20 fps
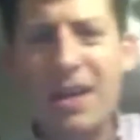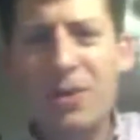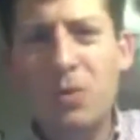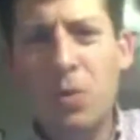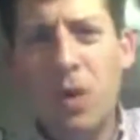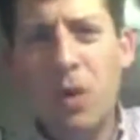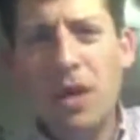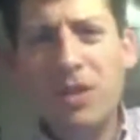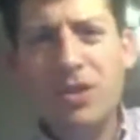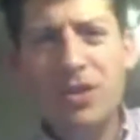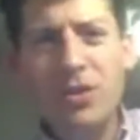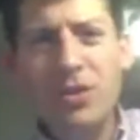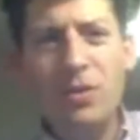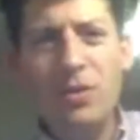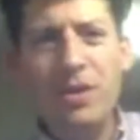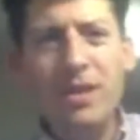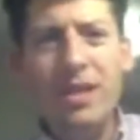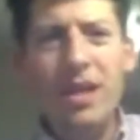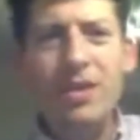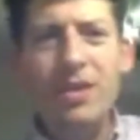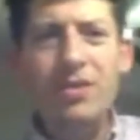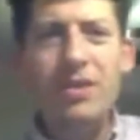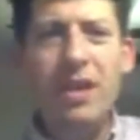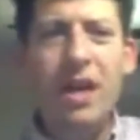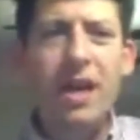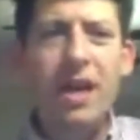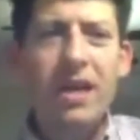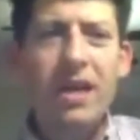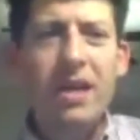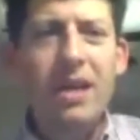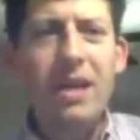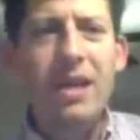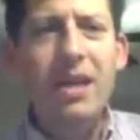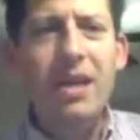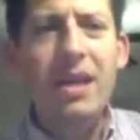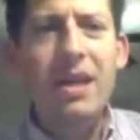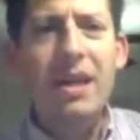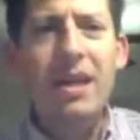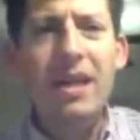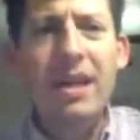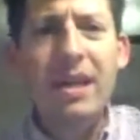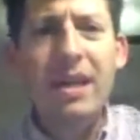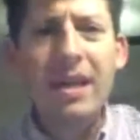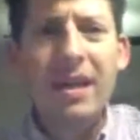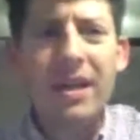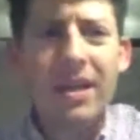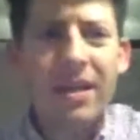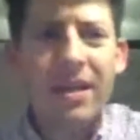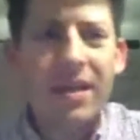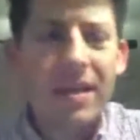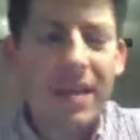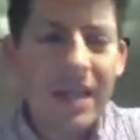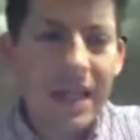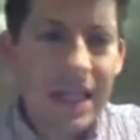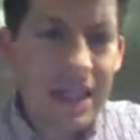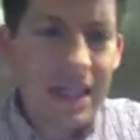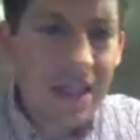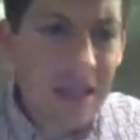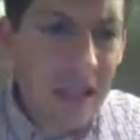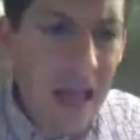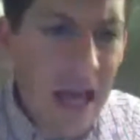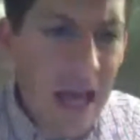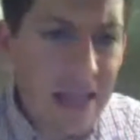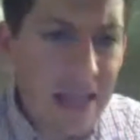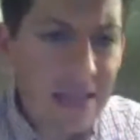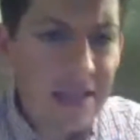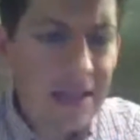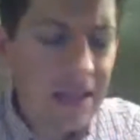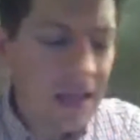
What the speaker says: of had to rush through it the other day in class.